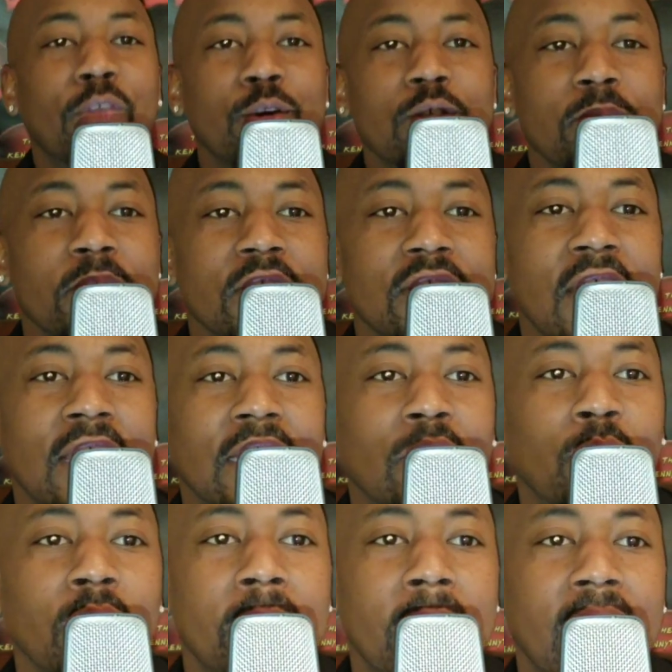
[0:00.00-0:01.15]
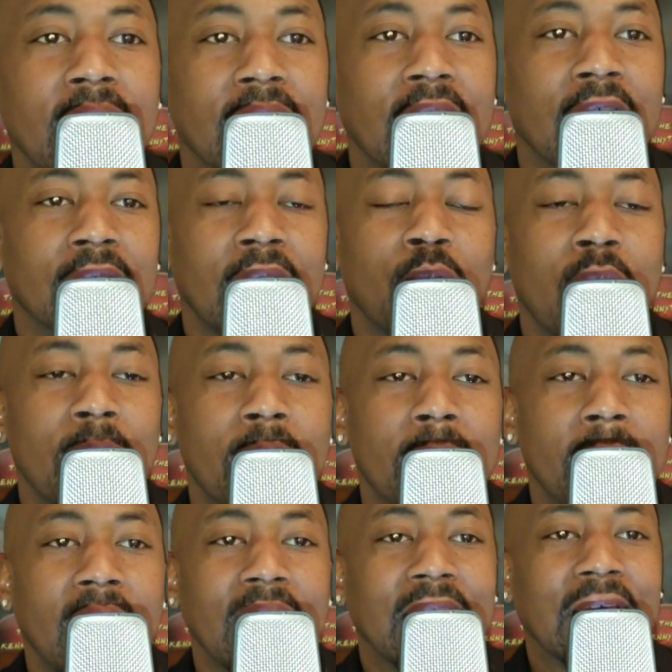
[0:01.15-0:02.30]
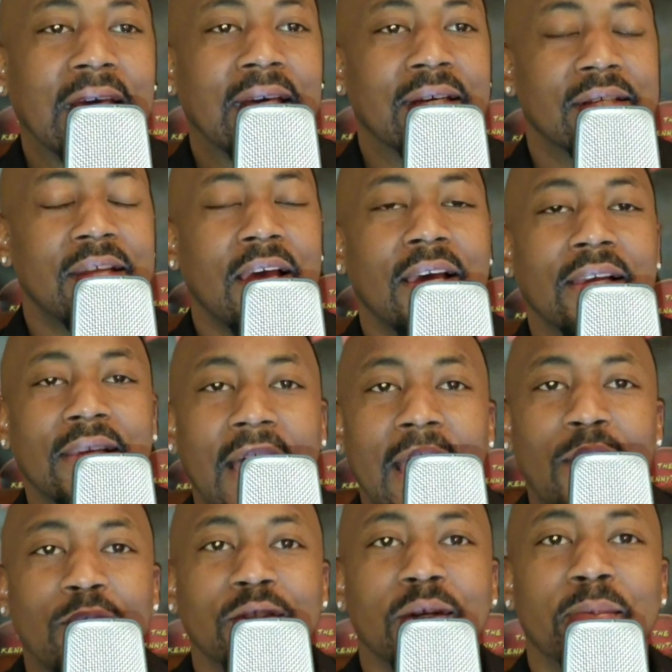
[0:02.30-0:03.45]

first mistake that women make is they allow the